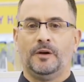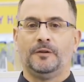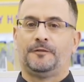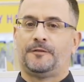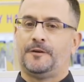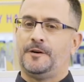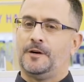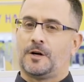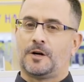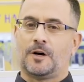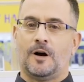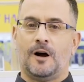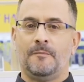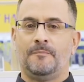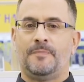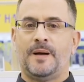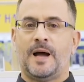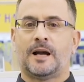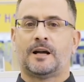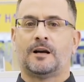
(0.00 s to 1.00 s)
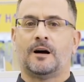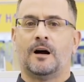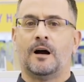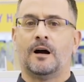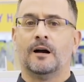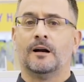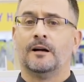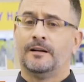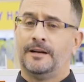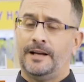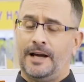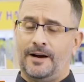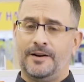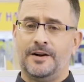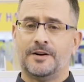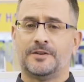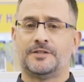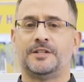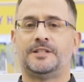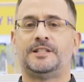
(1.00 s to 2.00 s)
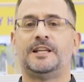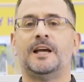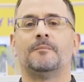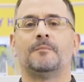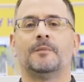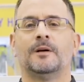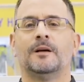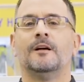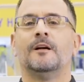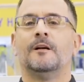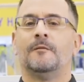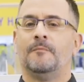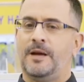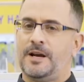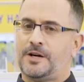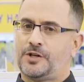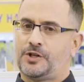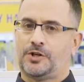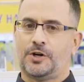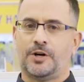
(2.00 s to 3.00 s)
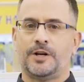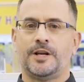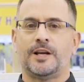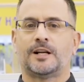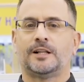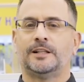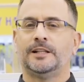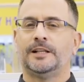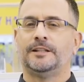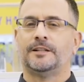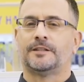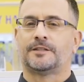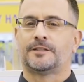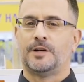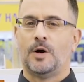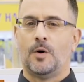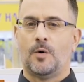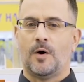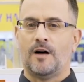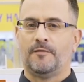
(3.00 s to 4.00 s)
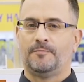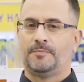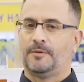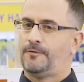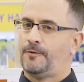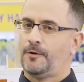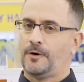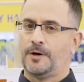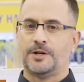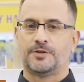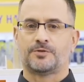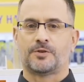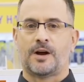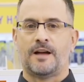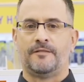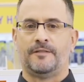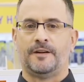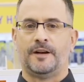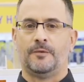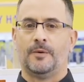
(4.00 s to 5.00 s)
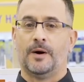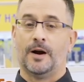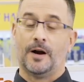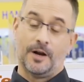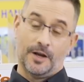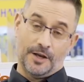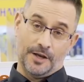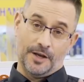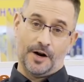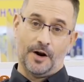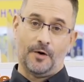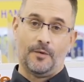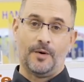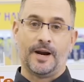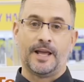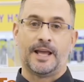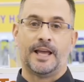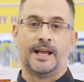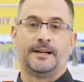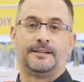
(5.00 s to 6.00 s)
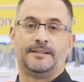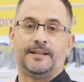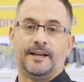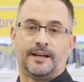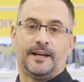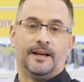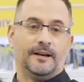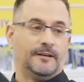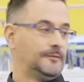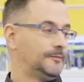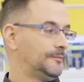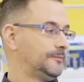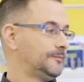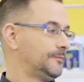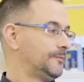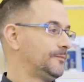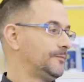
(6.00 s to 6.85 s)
Built for your compact car. Now here's a tip. Make sure you clean the snow off before you drive anywhere. You don't want to get a ticket.